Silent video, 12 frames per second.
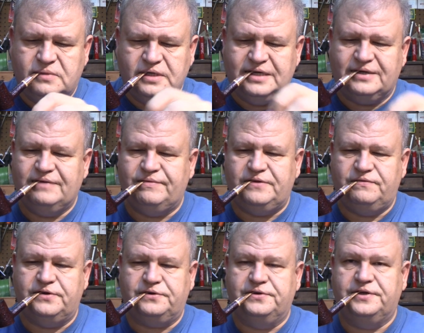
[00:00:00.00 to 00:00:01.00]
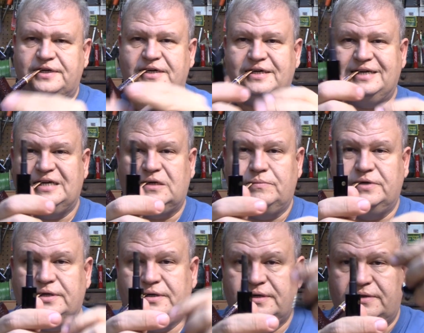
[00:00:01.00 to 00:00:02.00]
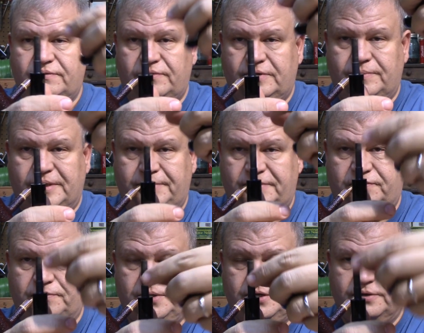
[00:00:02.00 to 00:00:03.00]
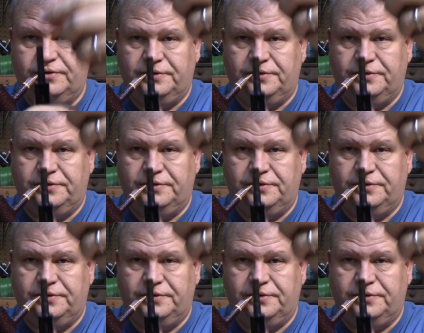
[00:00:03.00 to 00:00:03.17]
I don't have any filters in it now, but you might be familiar.